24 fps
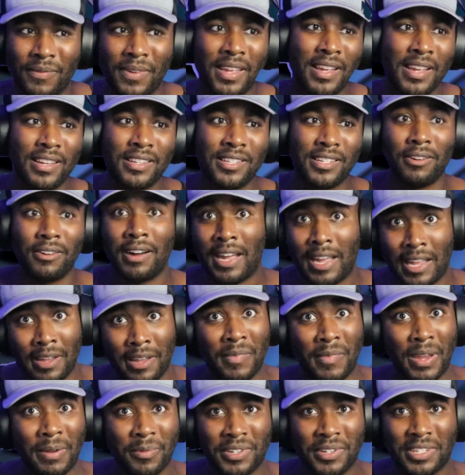So eh,
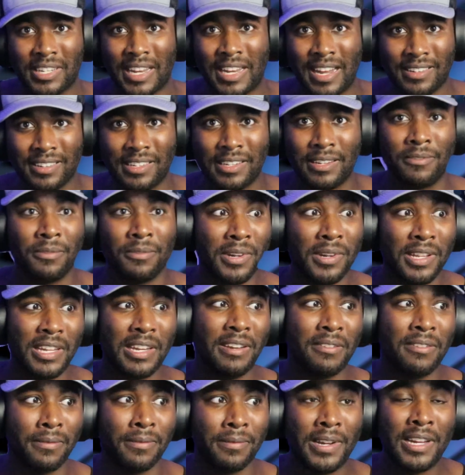maybe we should actually
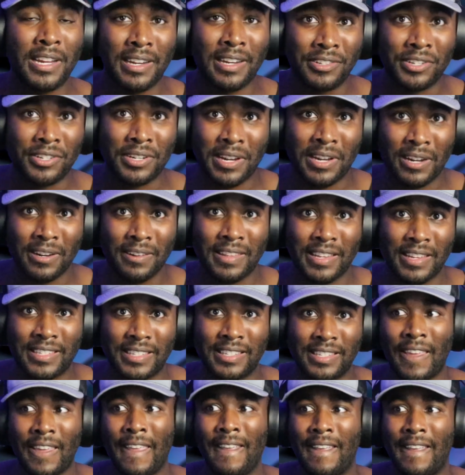really re-engineer this
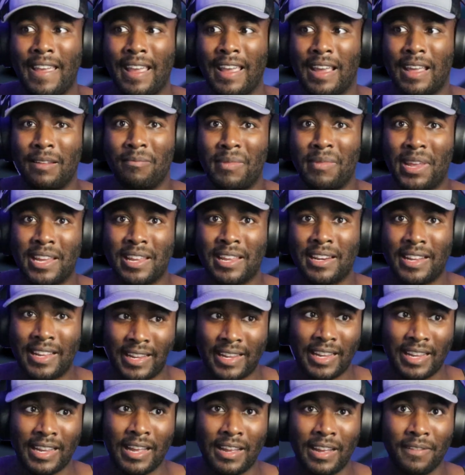and make it
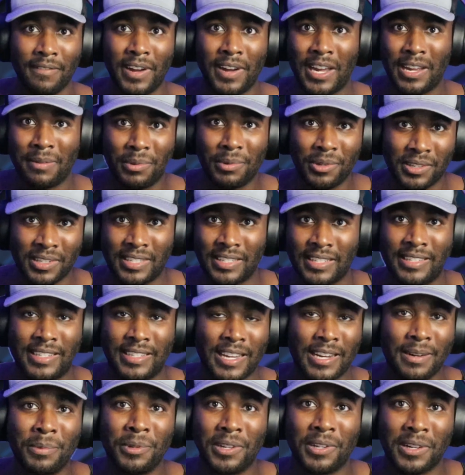a viable and
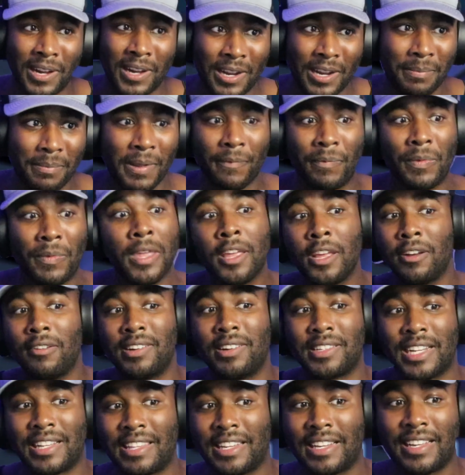sustainable economy,
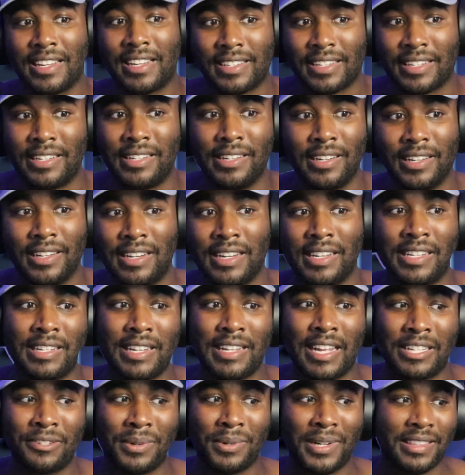which I think is good. And
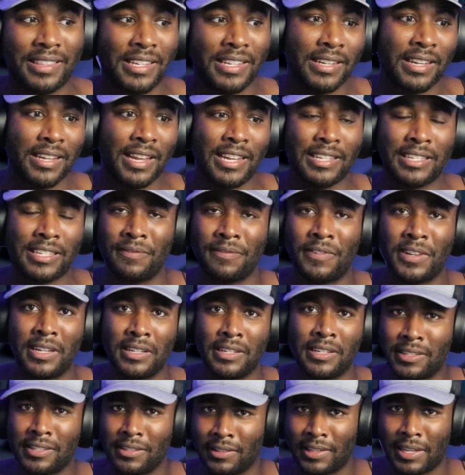that's why I think Axie Infinity is
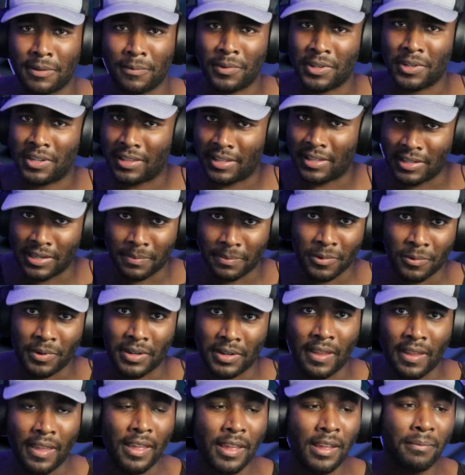still like one of the number one
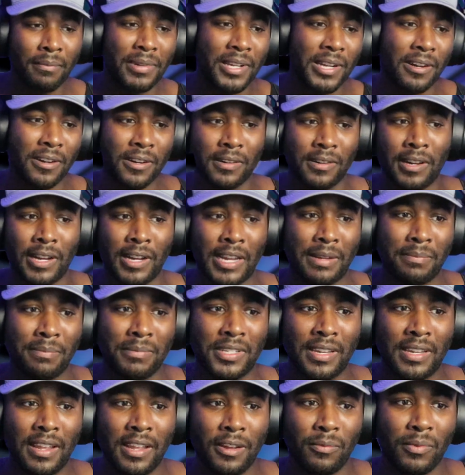play to earn games
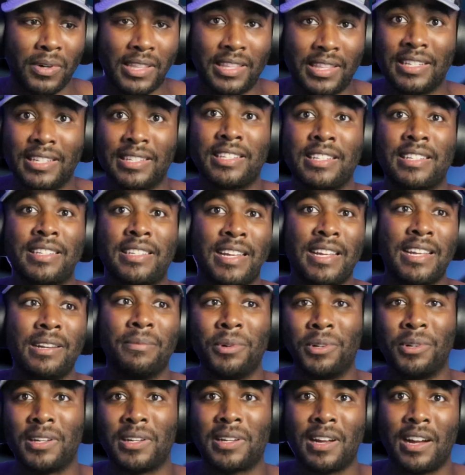with a sustainable
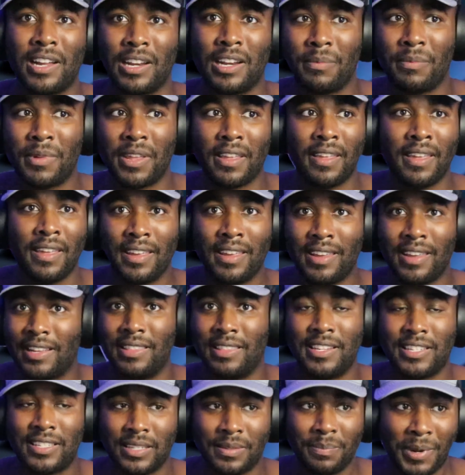economy in this
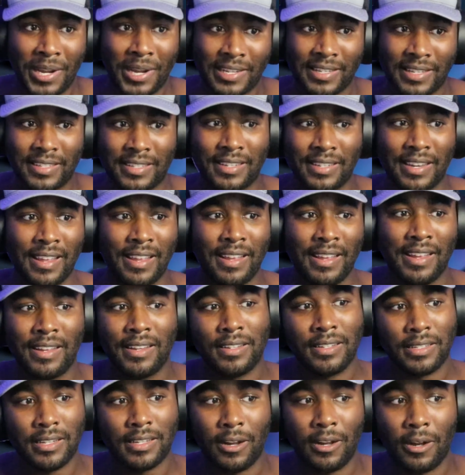space.
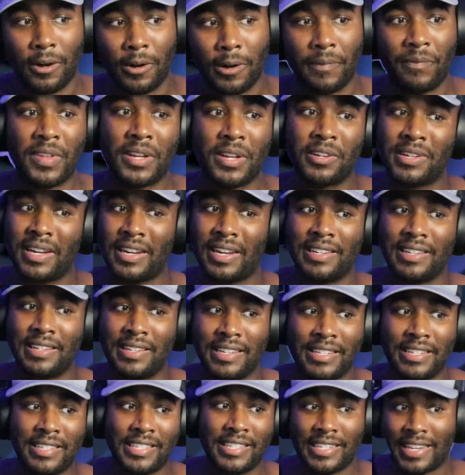So if you're trying to D
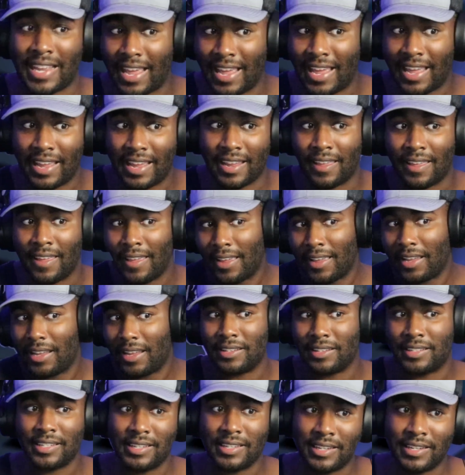C A
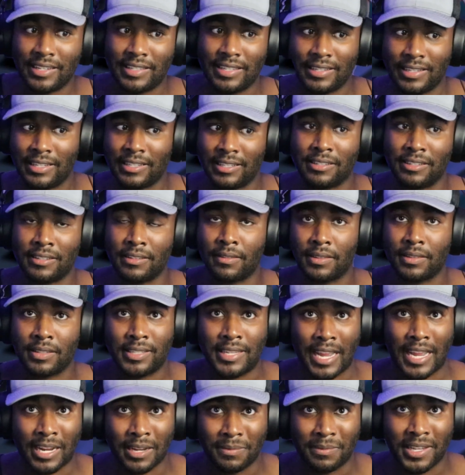into this and then stack
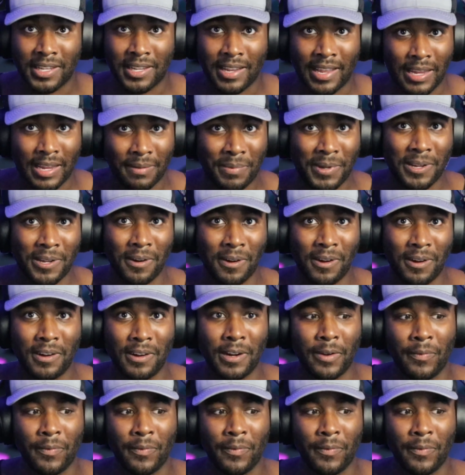up the A P R,